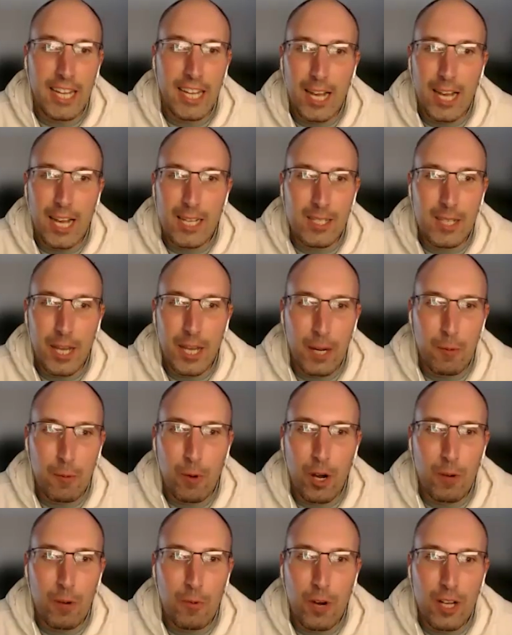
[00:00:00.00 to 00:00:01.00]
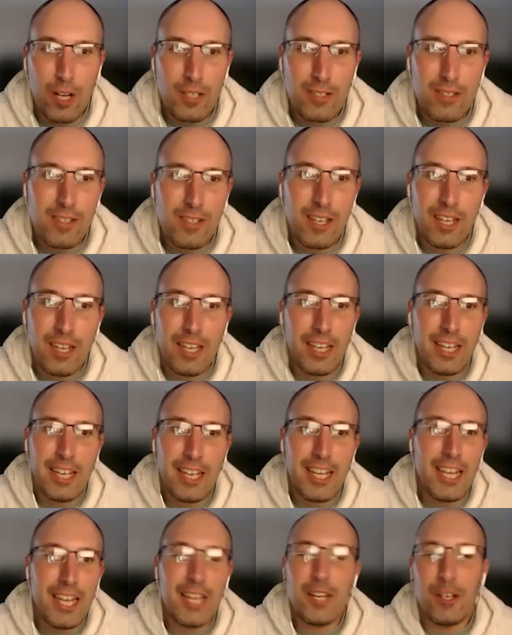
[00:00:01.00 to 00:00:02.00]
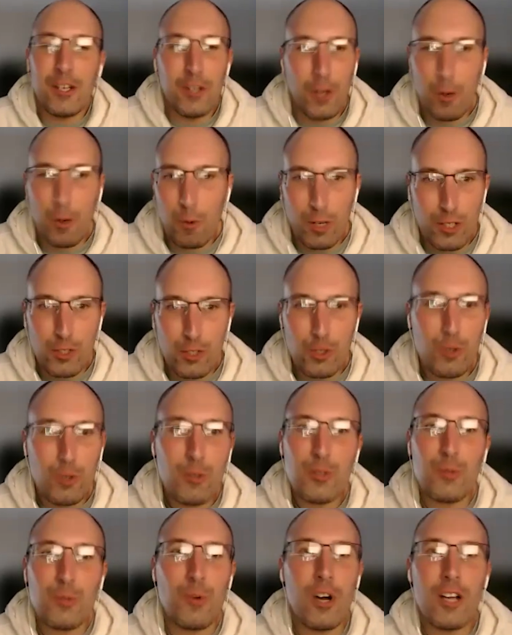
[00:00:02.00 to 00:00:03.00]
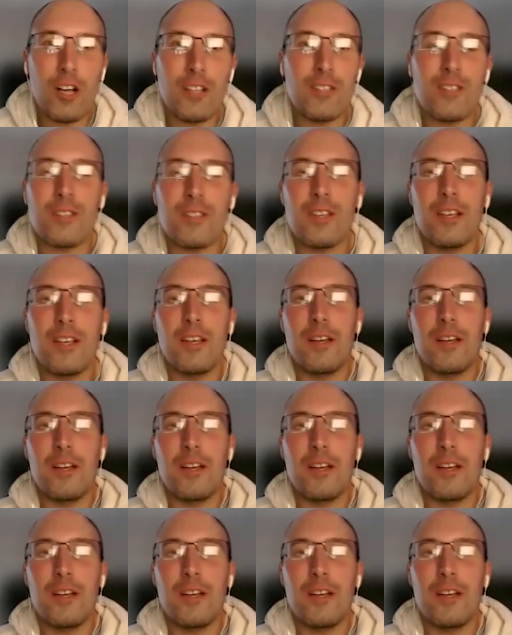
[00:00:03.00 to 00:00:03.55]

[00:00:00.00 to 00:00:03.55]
guys, hey what" was. He didn't know what juice was,